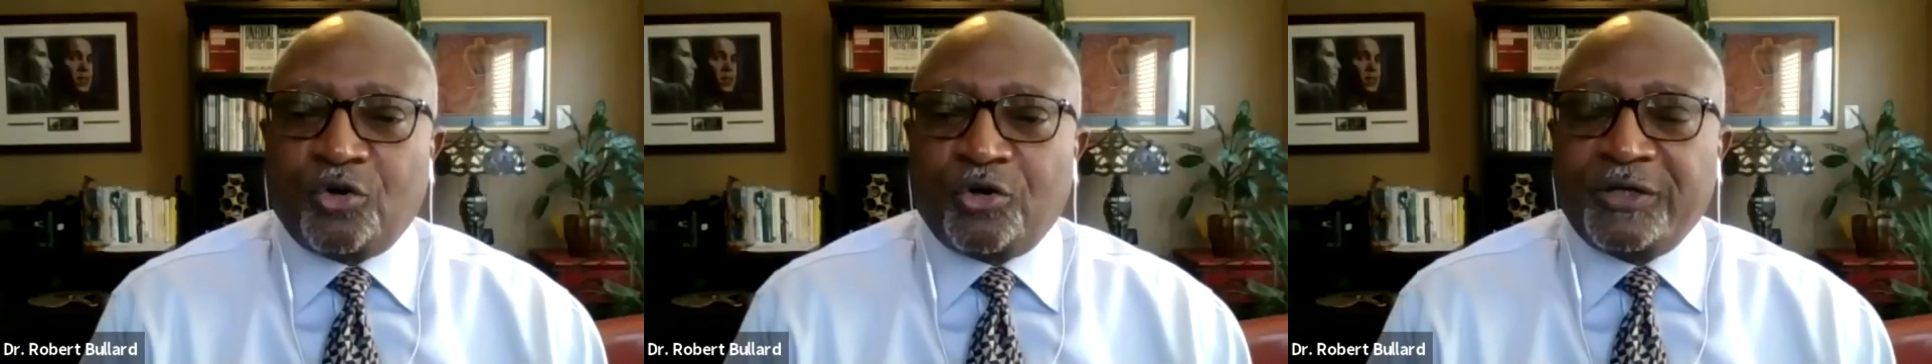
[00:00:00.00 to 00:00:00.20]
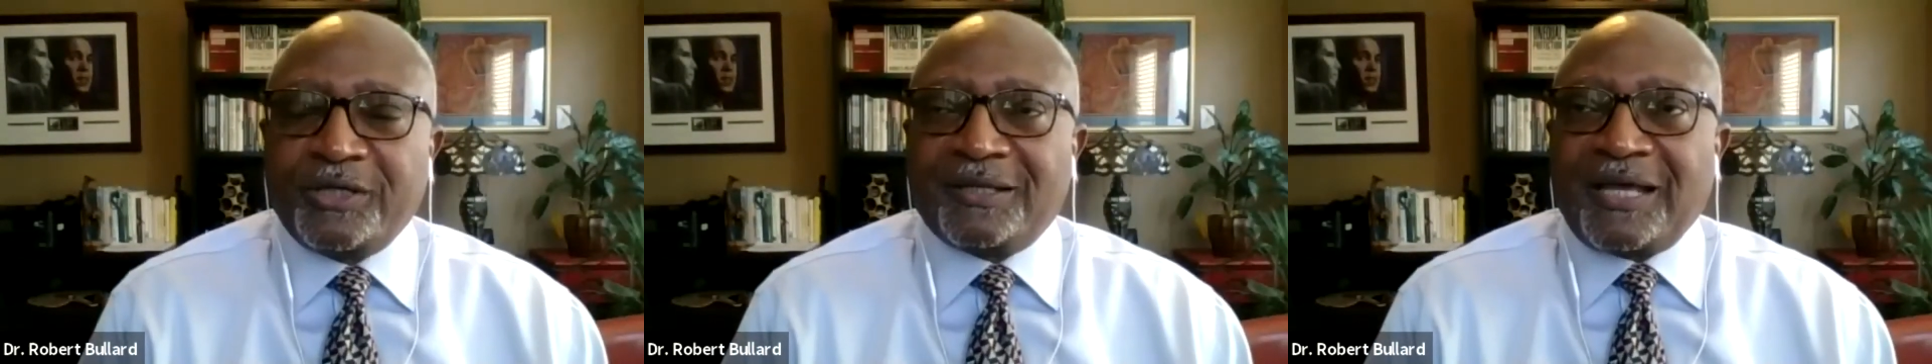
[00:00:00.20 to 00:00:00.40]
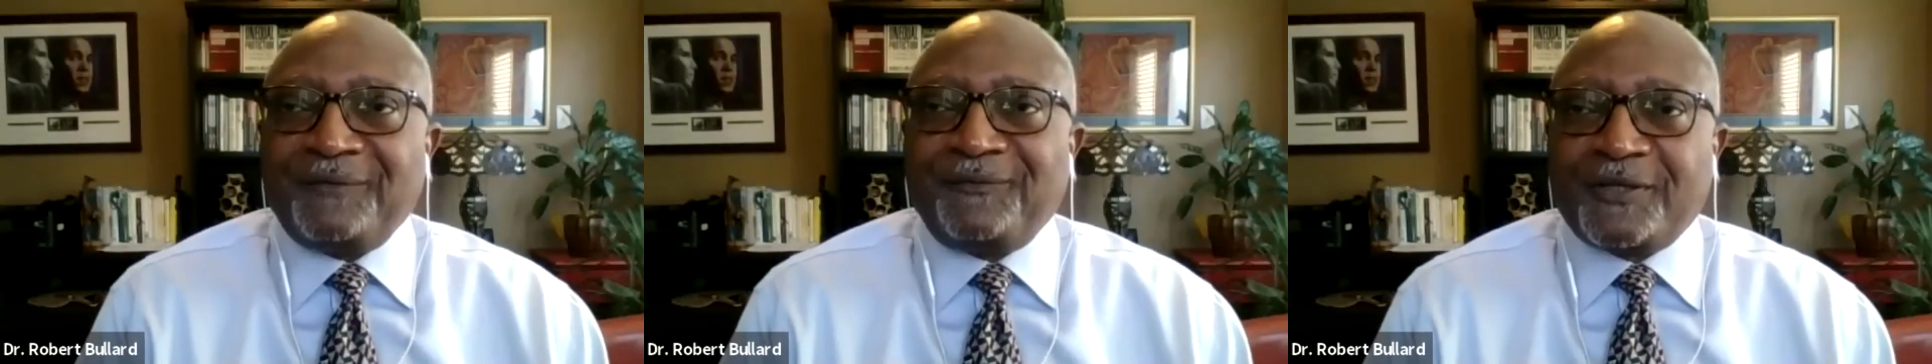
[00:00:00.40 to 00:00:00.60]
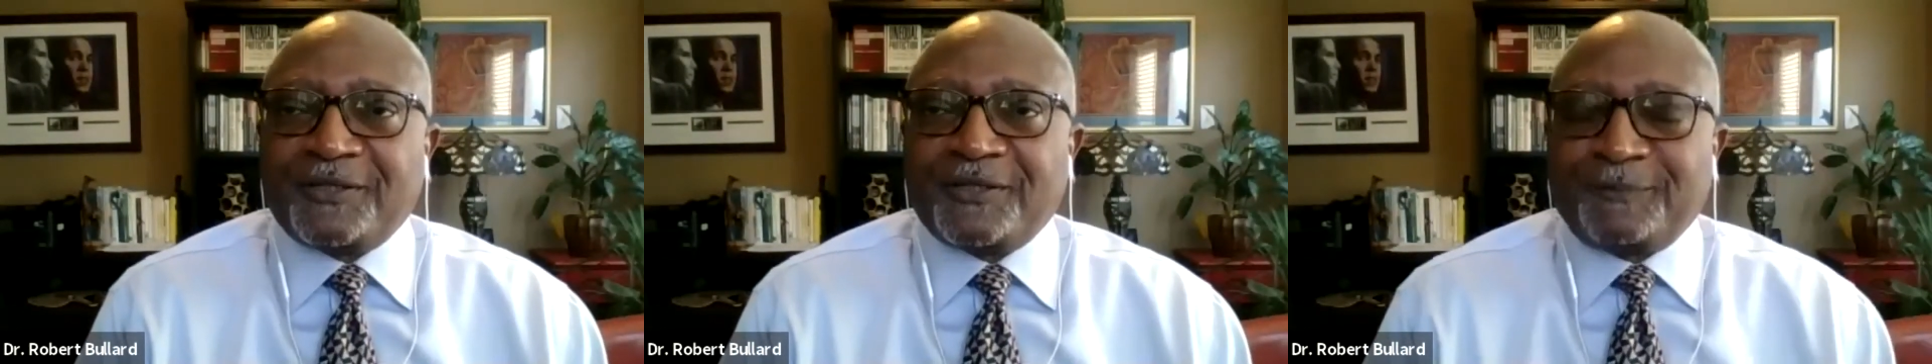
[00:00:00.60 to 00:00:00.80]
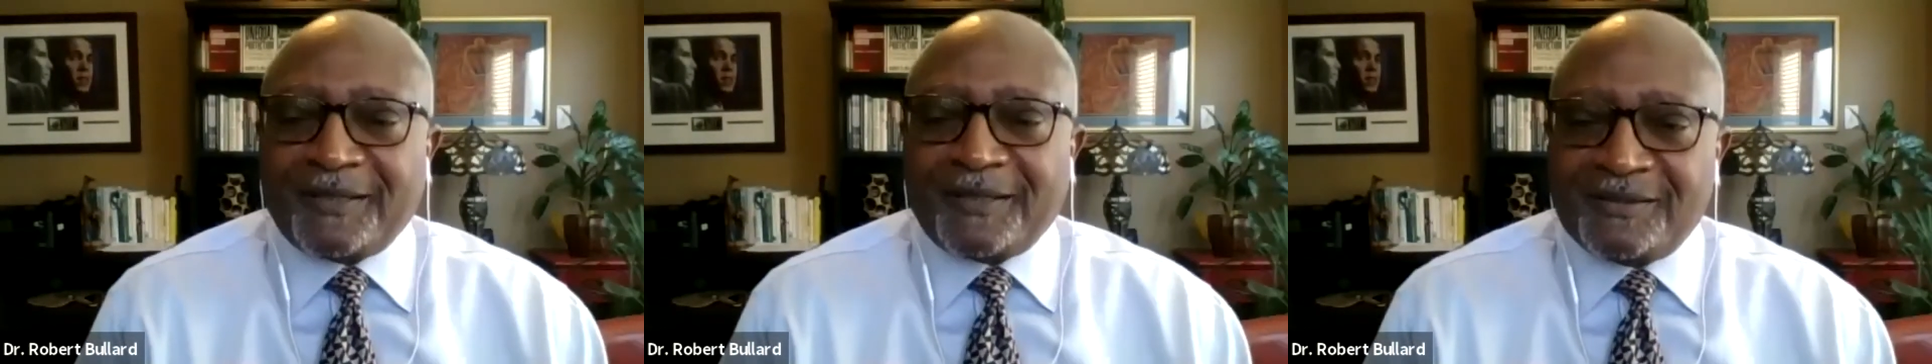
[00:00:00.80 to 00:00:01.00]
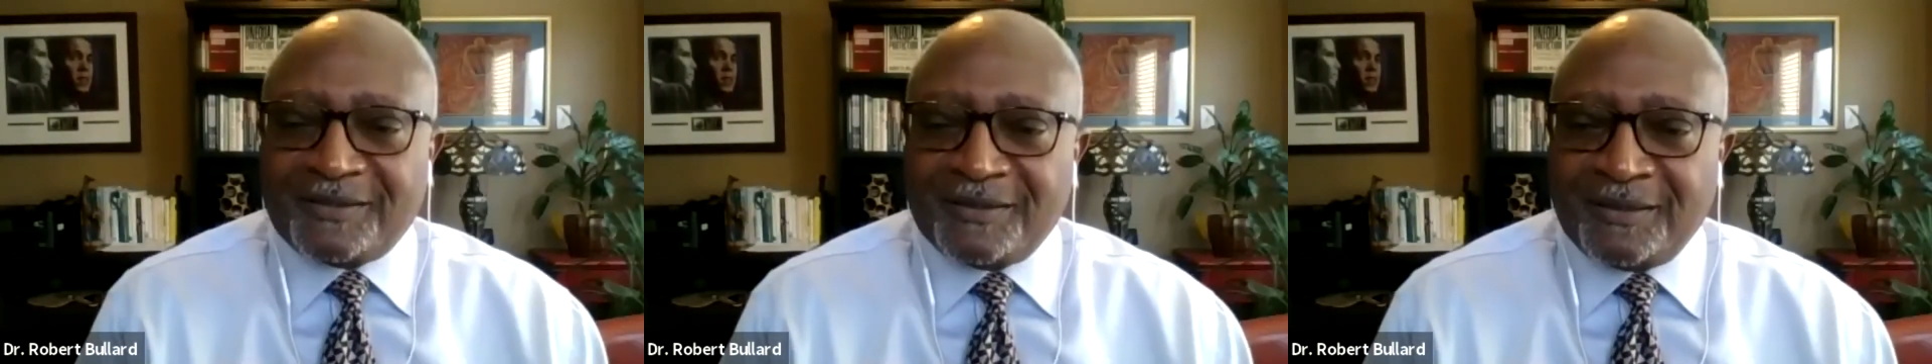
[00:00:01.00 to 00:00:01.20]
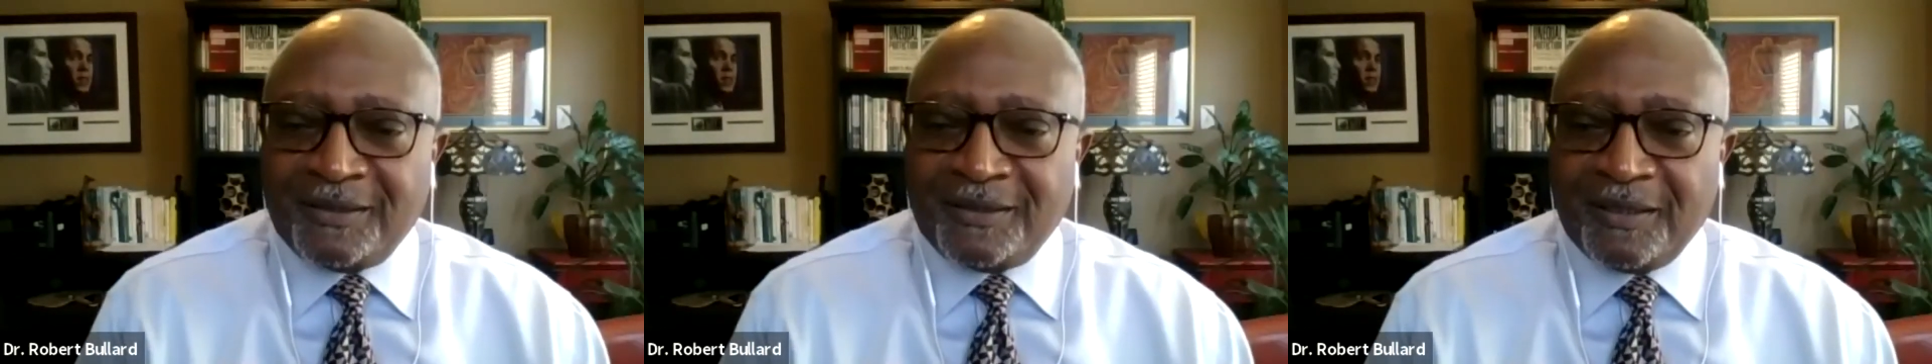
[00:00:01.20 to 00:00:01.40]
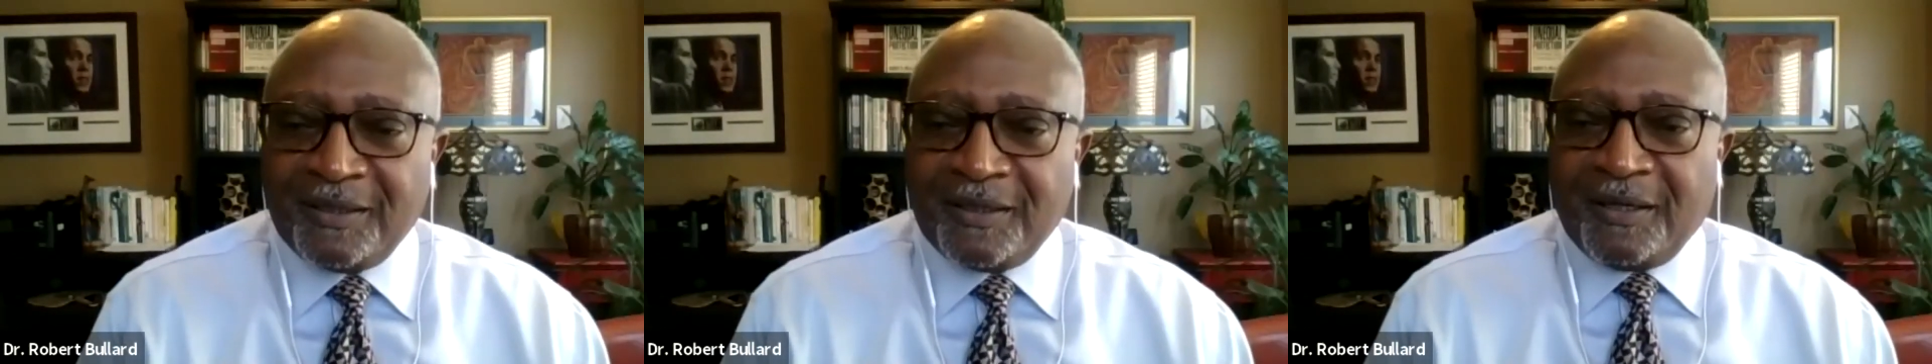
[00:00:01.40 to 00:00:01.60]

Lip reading: lower your life expectancy,